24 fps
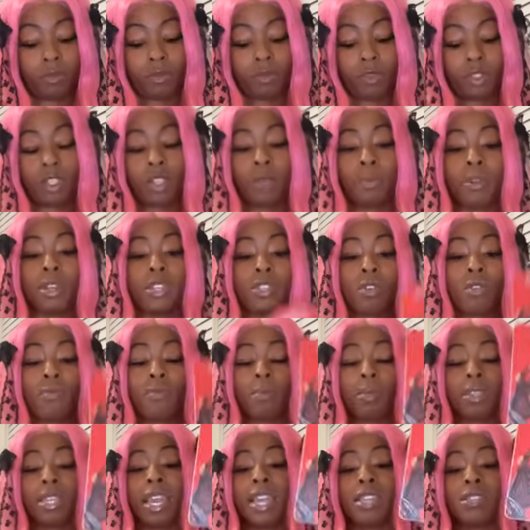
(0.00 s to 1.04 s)
something is over
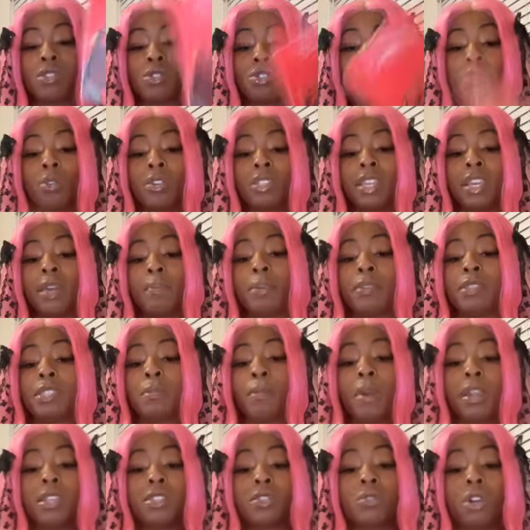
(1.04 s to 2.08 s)
with the ace of swords yeah but
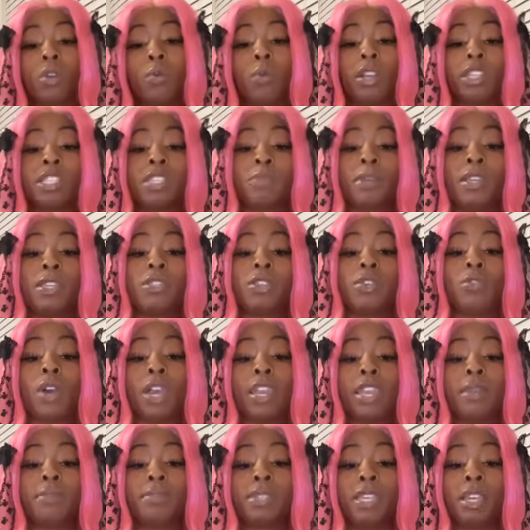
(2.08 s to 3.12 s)
somebody's going to want to speak to you i
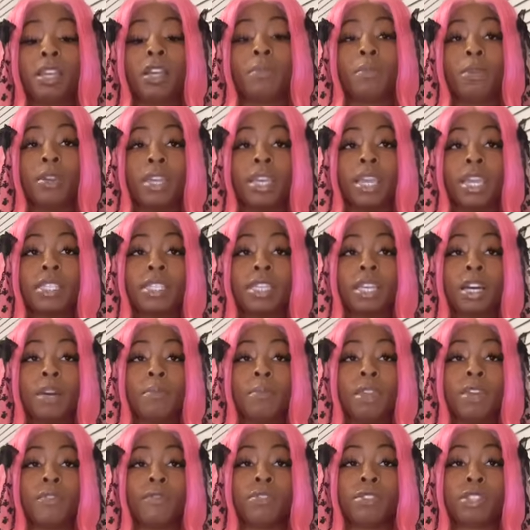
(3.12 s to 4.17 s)
am seeing communication come
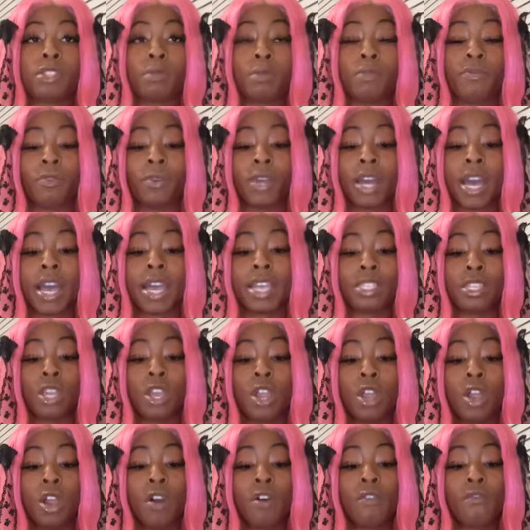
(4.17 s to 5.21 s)
in for some of you guys
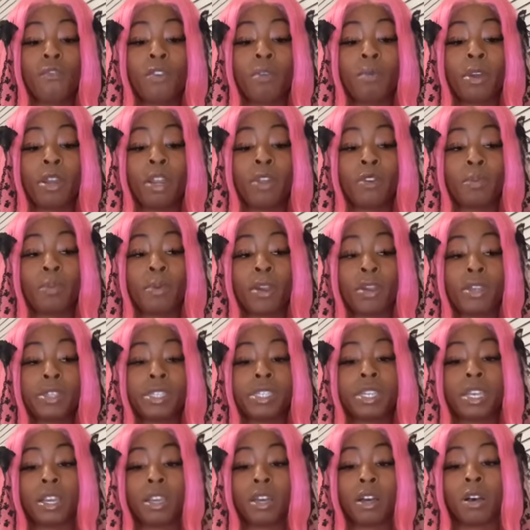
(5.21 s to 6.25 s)
from another
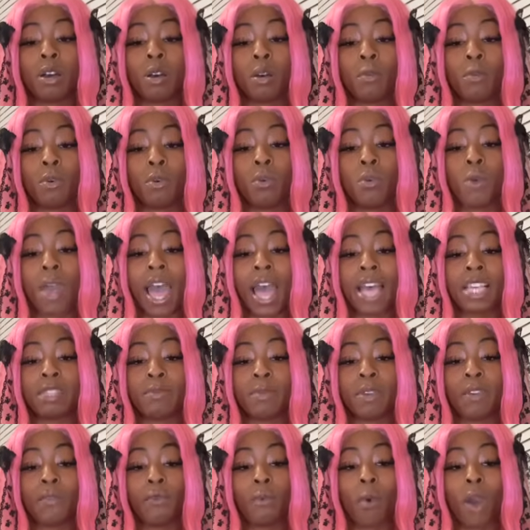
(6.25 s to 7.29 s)
person um, who has
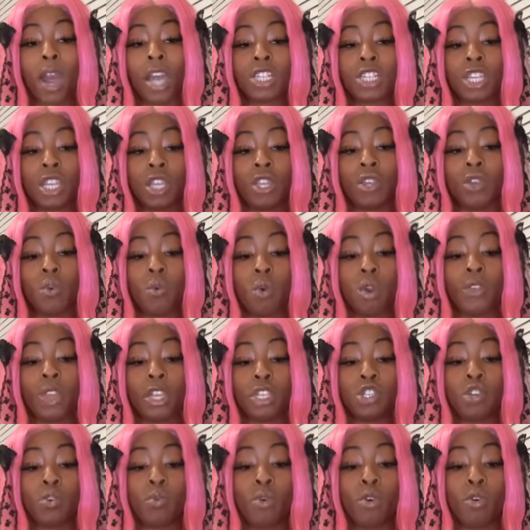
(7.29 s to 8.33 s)
been watching you or
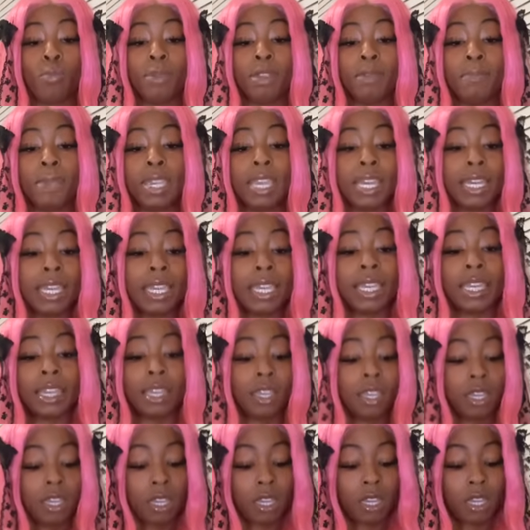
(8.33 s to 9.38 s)
that you will be meeting
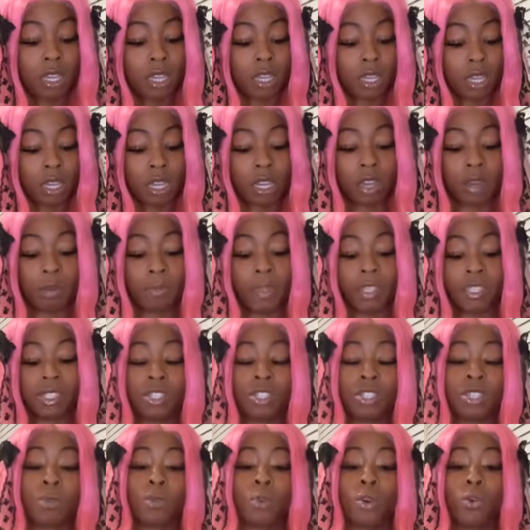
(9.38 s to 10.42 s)
um, this is
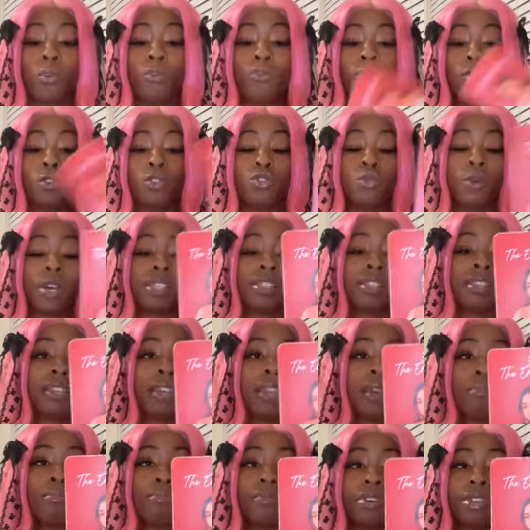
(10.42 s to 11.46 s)
someone who views you as the
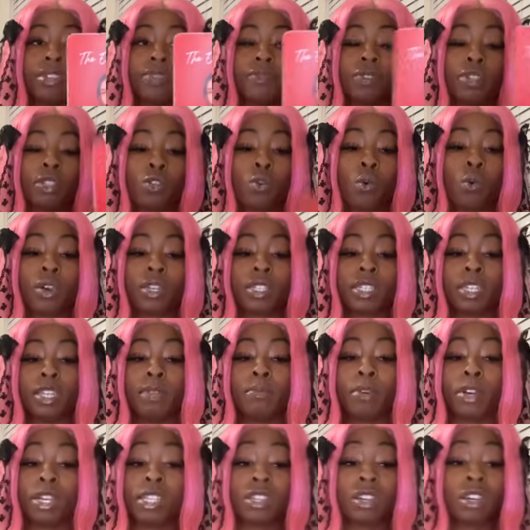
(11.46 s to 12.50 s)
Empress. Towards
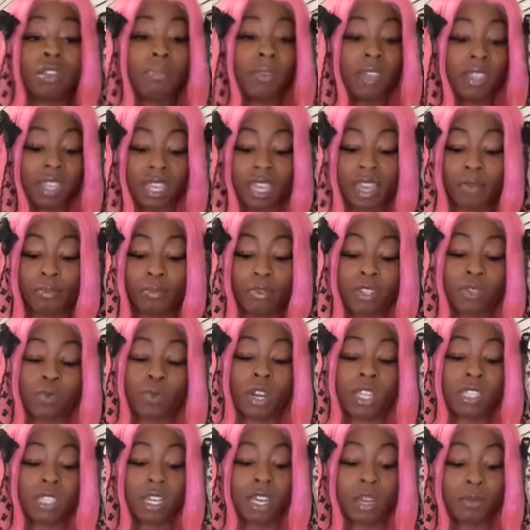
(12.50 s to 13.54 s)
Libra, this could be the Empress
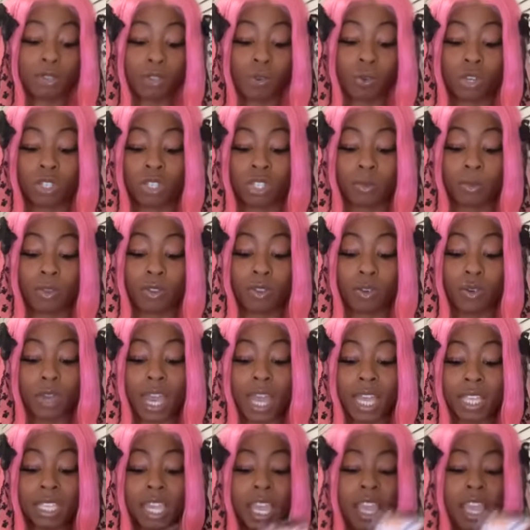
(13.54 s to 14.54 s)
wanting to come towards some of you guys.